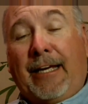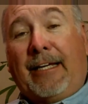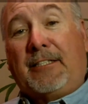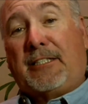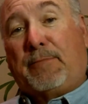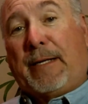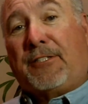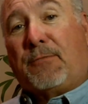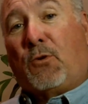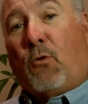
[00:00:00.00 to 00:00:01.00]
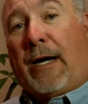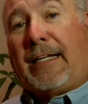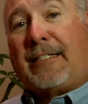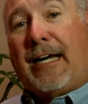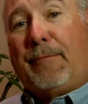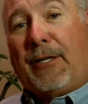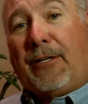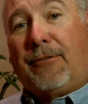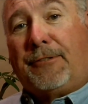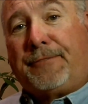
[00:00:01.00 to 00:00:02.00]
is to spend some quiet time
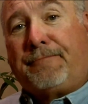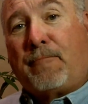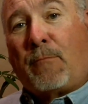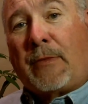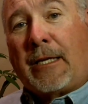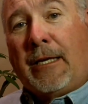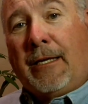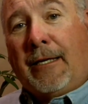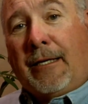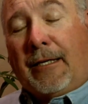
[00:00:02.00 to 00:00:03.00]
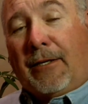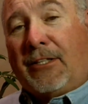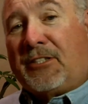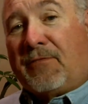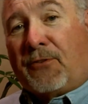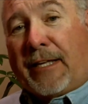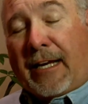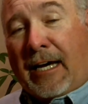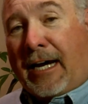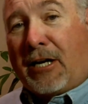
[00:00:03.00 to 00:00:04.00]
alone, listen for
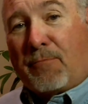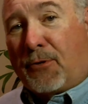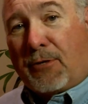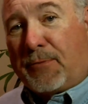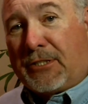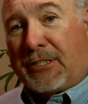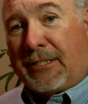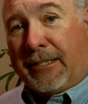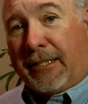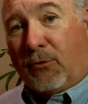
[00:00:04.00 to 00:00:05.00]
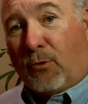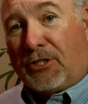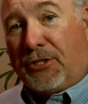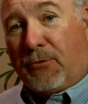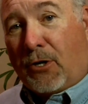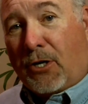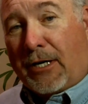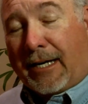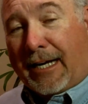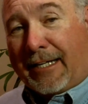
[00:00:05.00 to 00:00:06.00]
that higher purpose in what you
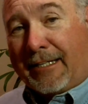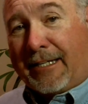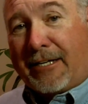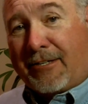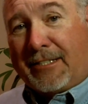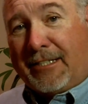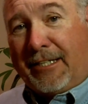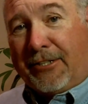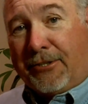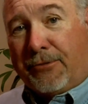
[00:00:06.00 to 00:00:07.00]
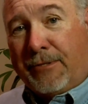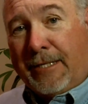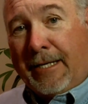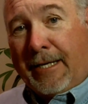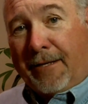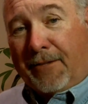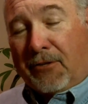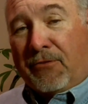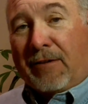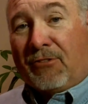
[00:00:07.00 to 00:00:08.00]
are. And I can guarantee you
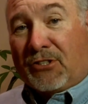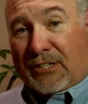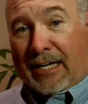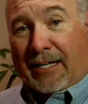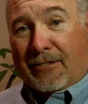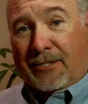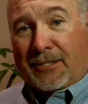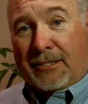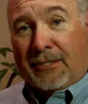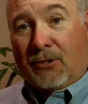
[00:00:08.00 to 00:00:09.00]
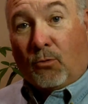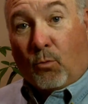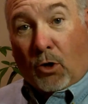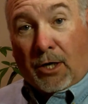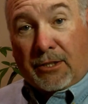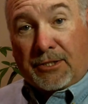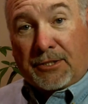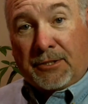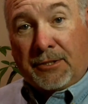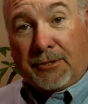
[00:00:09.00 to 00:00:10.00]
that if you have desires,
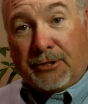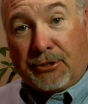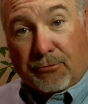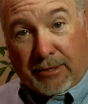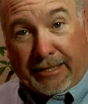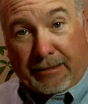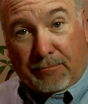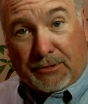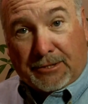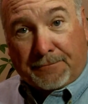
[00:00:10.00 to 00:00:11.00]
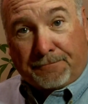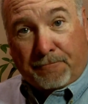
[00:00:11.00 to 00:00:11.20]
wants, dreams,